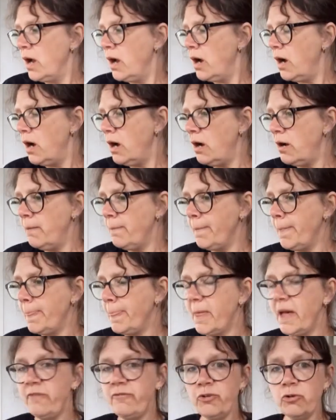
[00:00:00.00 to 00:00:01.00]

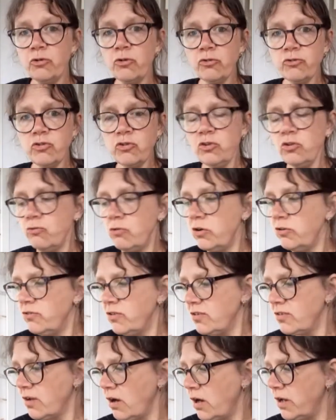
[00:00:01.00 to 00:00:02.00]
If you're not doing your own
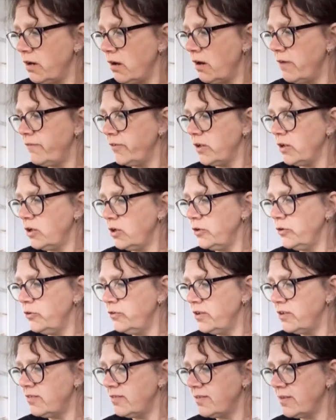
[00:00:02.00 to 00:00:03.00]
design, I've
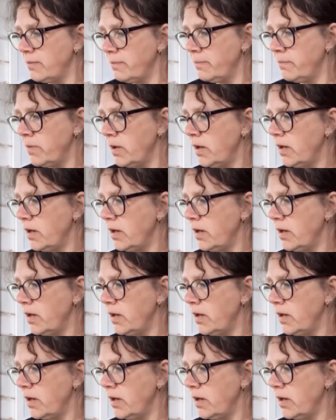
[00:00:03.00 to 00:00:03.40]
included some